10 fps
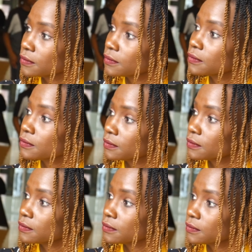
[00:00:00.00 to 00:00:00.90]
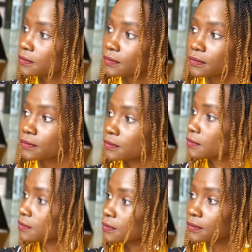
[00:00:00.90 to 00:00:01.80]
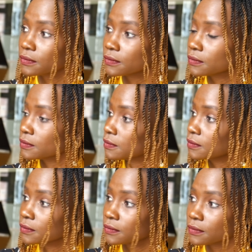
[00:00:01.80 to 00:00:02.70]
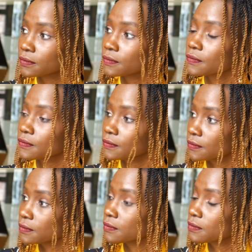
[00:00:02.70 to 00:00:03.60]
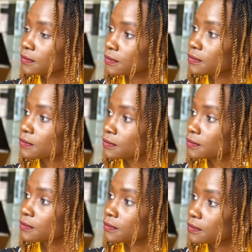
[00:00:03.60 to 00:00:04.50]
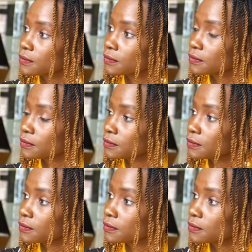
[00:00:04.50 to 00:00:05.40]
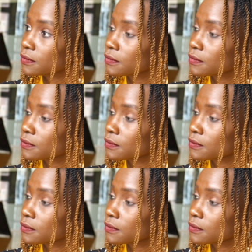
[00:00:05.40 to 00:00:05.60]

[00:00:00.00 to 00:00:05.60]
[no speech]